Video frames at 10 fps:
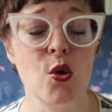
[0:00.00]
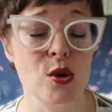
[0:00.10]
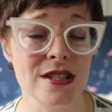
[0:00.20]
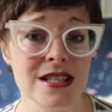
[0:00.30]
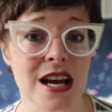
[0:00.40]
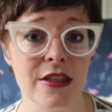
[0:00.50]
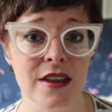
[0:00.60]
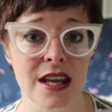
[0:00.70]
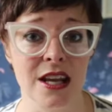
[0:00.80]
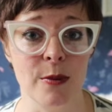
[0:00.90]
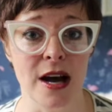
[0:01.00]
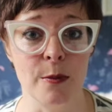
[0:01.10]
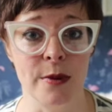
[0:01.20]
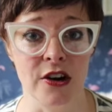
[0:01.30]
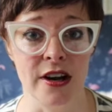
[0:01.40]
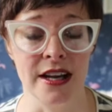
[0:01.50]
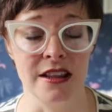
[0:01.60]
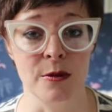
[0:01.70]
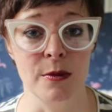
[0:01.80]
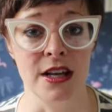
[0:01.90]
or start thinking about
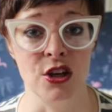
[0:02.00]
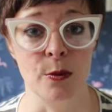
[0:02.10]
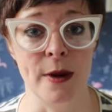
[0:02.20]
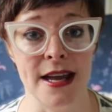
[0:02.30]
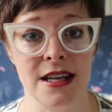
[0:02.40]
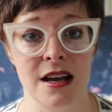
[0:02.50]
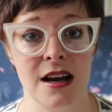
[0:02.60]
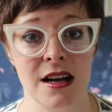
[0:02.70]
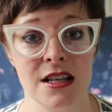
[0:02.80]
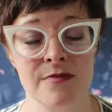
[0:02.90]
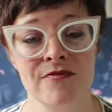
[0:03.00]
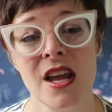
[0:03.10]
burying them in your backyard.